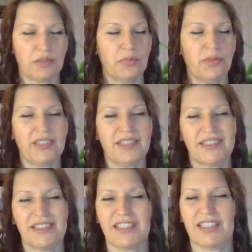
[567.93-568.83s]
bringing
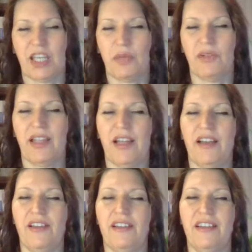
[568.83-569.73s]
to the table
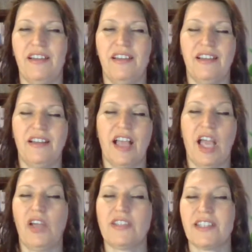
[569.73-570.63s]

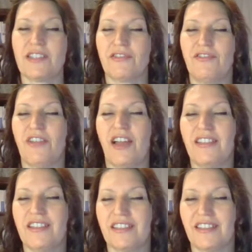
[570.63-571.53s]
our sense of
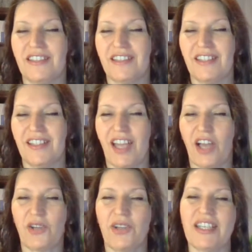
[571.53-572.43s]
fun,
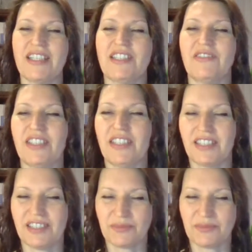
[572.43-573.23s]
our creativity,